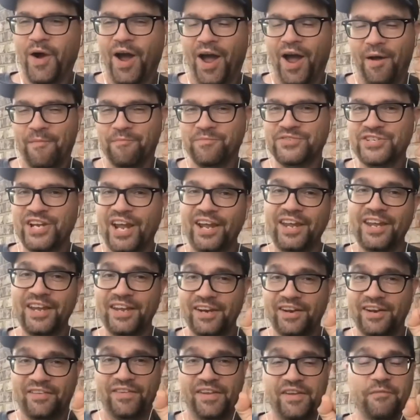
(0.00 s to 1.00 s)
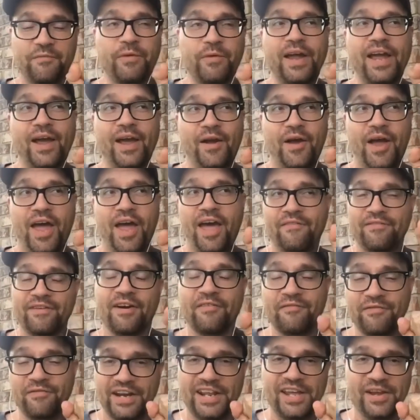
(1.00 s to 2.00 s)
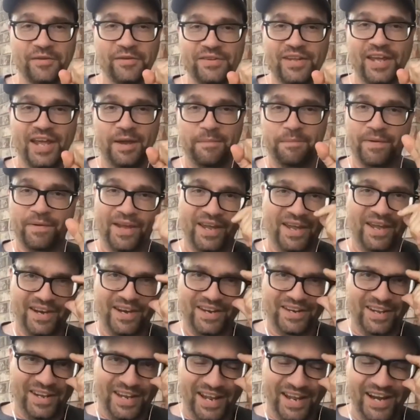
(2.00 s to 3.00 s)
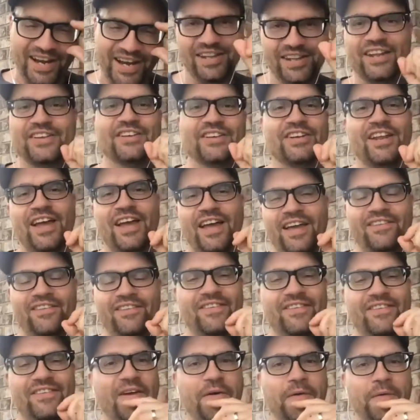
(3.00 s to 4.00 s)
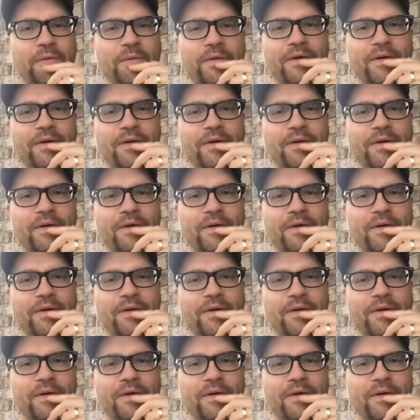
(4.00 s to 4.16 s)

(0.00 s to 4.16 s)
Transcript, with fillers: I'm checking to see if we have it on videotape and to get it digitized. So